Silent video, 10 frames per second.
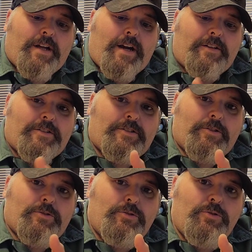tire just
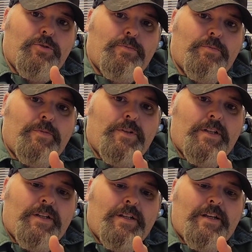goes swoop.
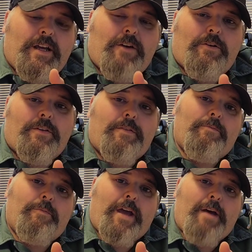And what
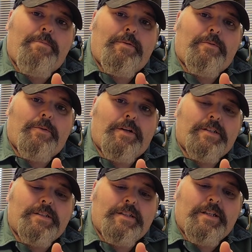happened
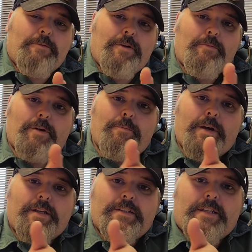was it made my
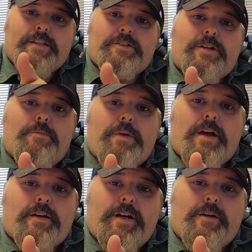bike stand straight
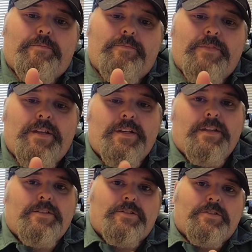back up.
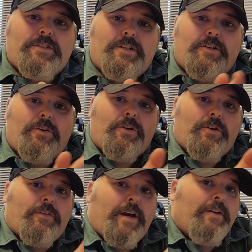So instead of
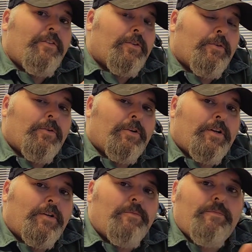going around the
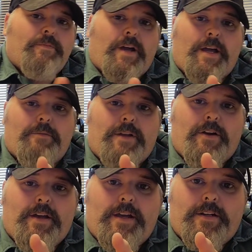corner, I am
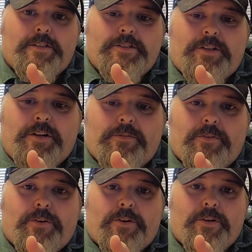now headed straight
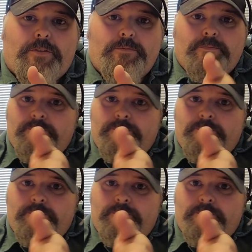for